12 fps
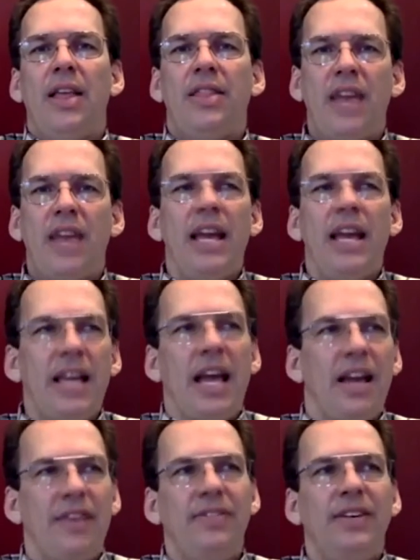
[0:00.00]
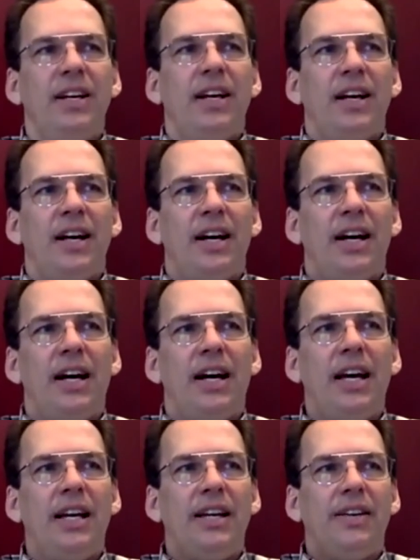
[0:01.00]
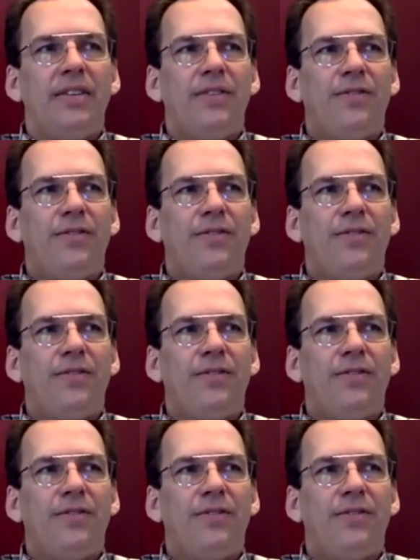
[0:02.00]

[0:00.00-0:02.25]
they gave a